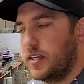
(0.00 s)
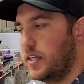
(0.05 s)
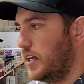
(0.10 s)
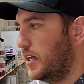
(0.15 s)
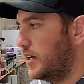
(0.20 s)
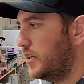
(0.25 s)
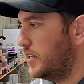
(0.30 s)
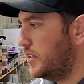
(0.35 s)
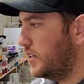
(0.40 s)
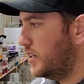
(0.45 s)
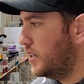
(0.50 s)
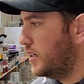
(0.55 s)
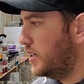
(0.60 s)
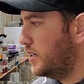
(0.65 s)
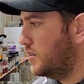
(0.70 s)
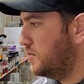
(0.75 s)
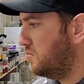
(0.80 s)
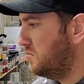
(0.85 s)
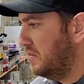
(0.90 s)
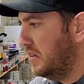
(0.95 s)
And
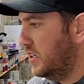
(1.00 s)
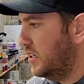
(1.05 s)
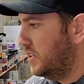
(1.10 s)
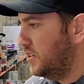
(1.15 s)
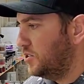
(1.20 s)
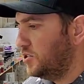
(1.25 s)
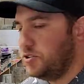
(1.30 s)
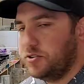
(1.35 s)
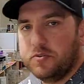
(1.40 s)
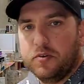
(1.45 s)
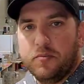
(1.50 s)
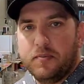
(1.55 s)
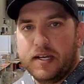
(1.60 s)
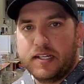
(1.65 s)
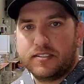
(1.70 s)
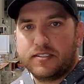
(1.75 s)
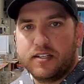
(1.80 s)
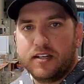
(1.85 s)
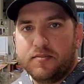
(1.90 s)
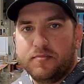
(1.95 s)
shoot, we'll
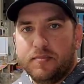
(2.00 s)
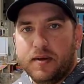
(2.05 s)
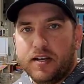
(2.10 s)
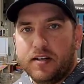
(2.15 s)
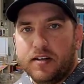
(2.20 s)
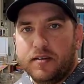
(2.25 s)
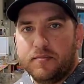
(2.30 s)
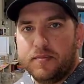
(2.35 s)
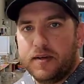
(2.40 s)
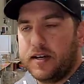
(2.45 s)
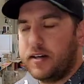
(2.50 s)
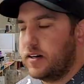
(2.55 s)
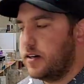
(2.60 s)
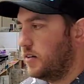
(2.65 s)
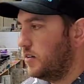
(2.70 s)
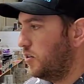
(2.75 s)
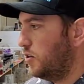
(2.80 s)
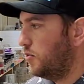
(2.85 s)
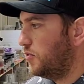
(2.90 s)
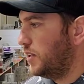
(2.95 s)
make stuff better and
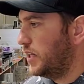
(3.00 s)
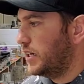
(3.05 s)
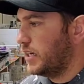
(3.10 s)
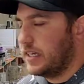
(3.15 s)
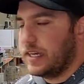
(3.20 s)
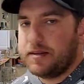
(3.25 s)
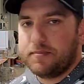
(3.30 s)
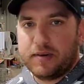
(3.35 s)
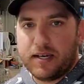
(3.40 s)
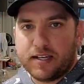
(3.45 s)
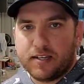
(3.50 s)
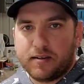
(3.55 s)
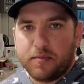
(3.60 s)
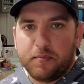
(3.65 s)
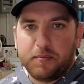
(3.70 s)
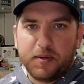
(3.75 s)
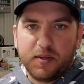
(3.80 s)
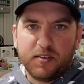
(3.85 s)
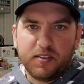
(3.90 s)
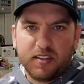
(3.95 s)
better. Hopefully I can get my
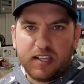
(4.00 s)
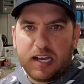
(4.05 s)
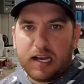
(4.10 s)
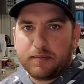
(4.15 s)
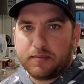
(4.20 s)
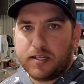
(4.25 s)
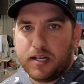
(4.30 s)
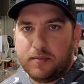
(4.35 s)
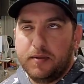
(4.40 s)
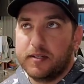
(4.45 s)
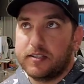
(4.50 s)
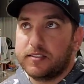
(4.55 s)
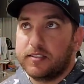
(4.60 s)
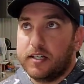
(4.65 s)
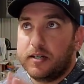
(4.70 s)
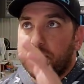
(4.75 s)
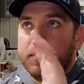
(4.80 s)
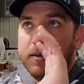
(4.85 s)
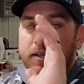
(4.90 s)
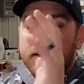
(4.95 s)
computer laptop
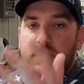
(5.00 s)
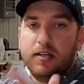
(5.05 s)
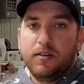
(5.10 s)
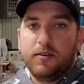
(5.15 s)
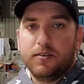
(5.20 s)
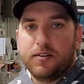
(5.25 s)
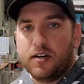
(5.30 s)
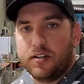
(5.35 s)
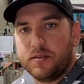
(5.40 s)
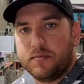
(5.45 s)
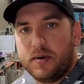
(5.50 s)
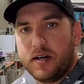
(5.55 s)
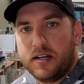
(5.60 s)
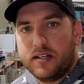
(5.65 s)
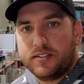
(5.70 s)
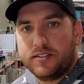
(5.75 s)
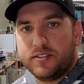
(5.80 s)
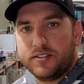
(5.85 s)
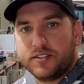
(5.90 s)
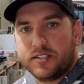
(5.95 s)
hooked up with all the
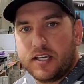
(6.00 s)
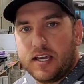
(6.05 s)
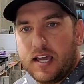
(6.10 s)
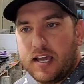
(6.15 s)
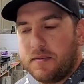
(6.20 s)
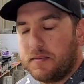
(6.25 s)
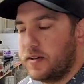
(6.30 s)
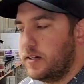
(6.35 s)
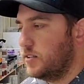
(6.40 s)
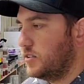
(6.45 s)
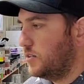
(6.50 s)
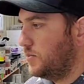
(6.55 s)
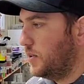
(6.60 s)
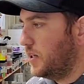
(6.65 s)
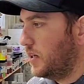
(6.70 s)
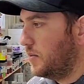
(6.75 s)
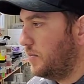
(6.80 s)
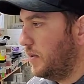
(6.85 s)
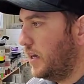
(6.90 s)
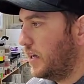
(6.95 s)
monitors and cameras, and
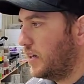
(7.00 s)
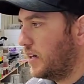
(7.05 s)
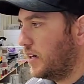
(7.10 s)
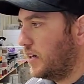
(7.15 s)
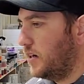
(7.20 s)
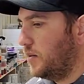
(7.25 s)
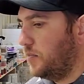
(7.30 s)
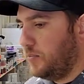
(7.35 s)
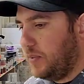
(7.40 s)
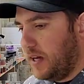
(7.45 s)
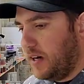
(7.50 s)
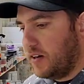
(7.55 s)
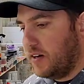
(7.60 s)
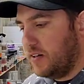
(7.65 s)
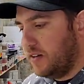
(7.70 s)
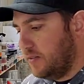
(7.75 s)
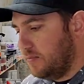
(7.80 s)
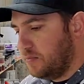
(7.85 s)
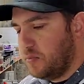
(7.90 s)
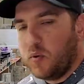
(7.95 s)
we can make
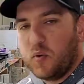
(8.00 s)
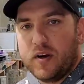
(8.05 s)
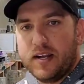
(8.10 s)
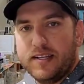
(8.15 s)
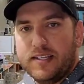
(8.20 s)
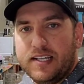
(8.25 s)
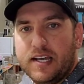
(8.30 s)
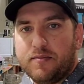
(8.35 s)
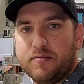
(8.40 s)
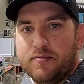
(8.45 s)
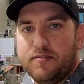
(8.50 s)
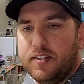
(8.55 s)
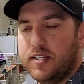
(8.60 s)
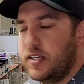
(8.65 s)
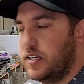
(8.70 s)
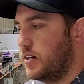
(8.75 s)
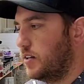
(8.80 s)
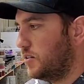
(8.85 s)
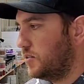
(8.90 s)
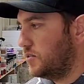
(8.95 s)
better, more in-depth
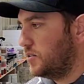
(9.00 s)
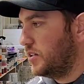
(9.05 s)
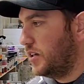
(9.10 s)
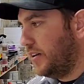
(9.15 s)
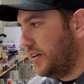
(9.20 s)
videos.